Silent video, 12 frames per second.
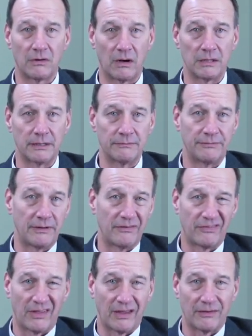all of
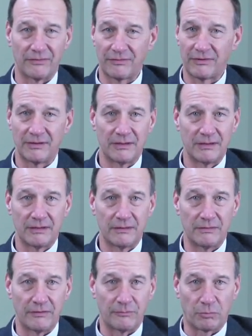these things,
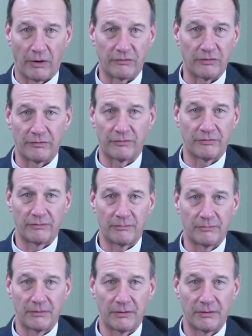these precious